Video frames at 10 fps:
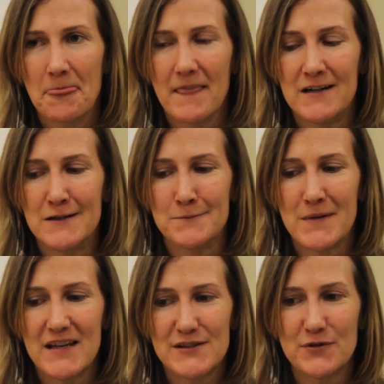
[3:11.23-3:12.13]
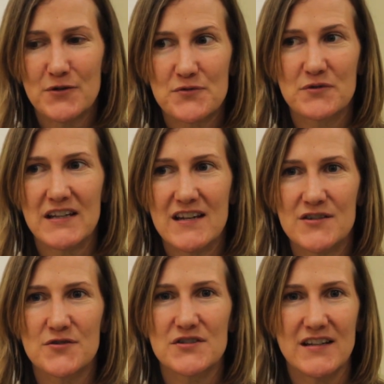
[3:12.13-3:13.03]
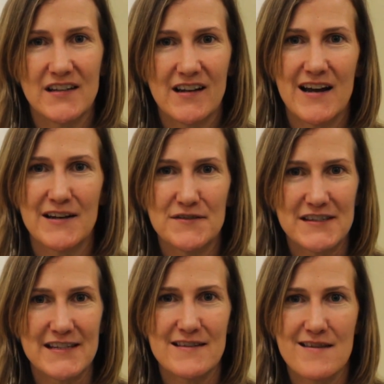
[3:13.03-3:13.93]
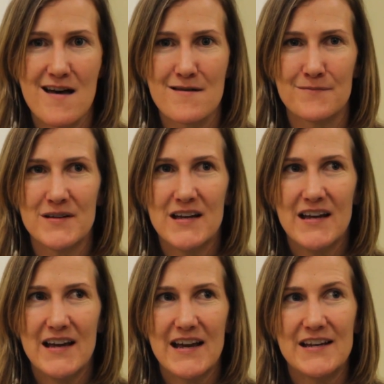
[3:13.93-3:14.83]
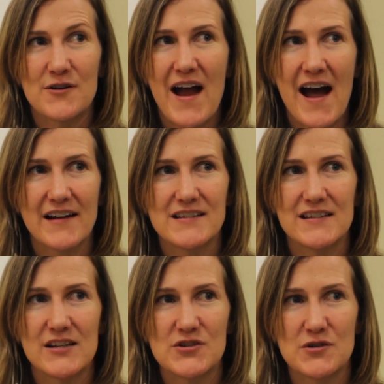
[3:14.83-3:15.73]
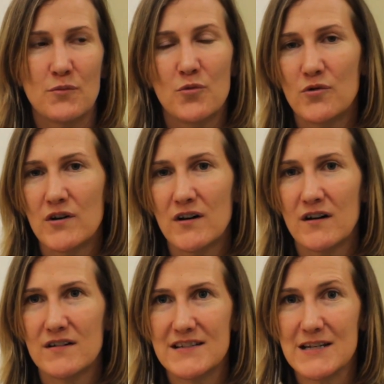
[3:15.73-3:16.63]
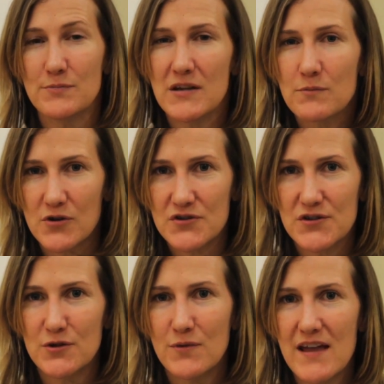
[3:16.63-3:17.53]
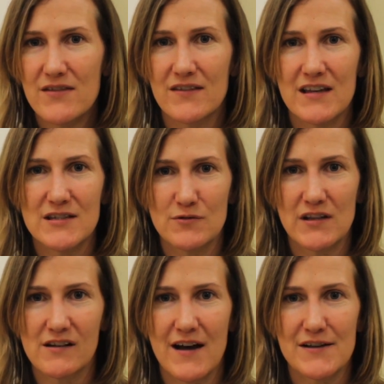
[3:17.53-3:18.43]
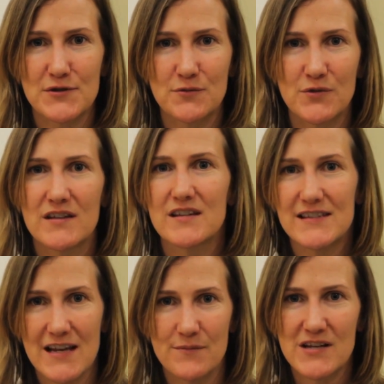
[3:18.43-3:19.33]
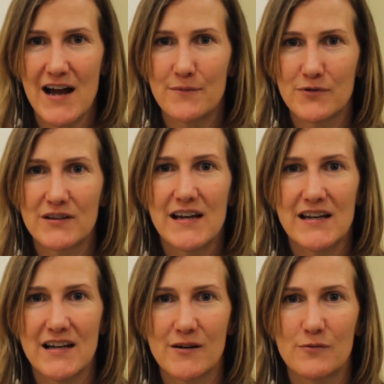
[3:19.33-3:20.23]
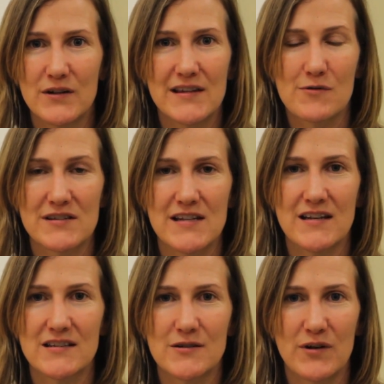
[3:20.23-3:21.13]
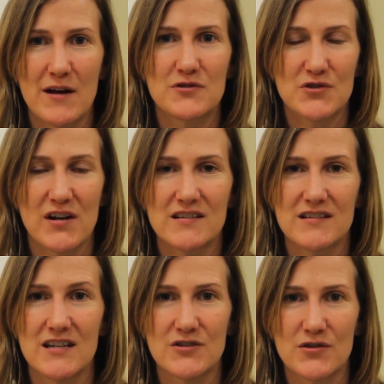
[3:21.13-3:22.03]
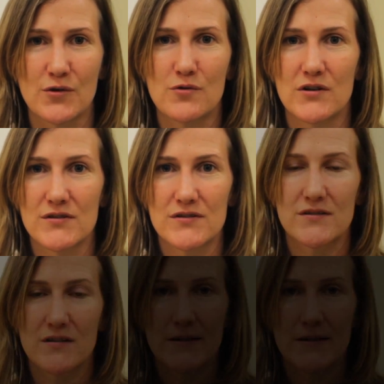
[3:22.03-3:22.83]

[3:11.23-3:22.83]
And so it was really interesting to kind of see them interact in such a more deeply personal way than they do in the classroom, while at the same time relating what they were saying to what I was trying to teach in the course.